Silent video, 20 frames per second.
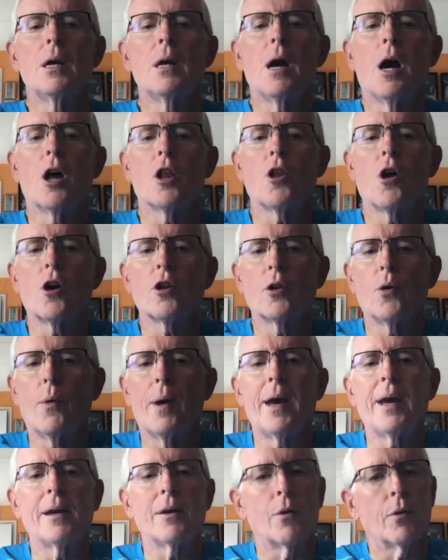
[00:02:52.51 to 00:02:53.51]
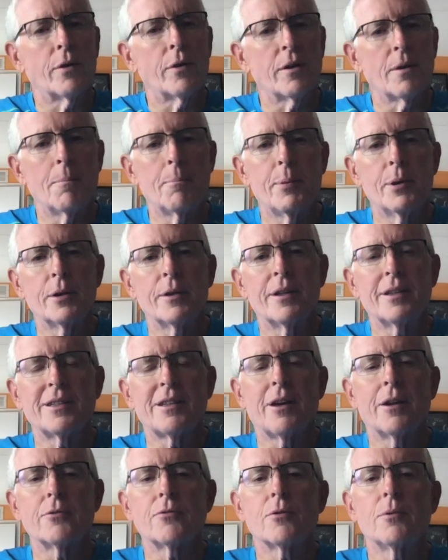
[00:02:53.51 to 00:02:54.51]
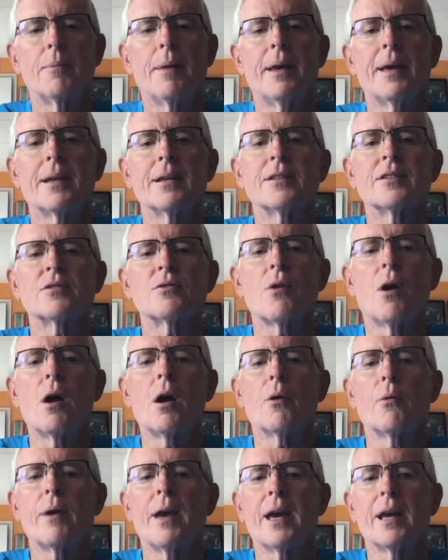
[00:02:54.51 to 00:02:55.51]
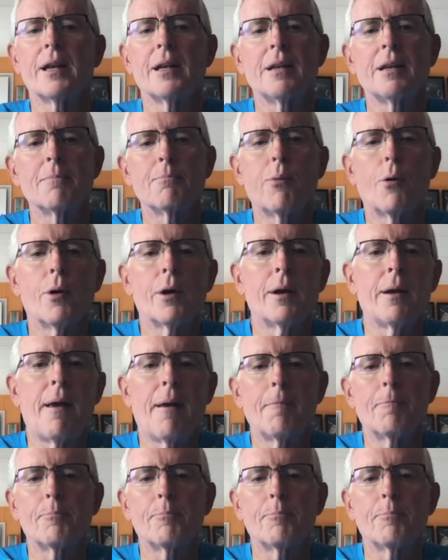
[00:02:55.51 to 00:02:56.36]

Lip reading: Along the way, in order to build this country and make it strong, we had to import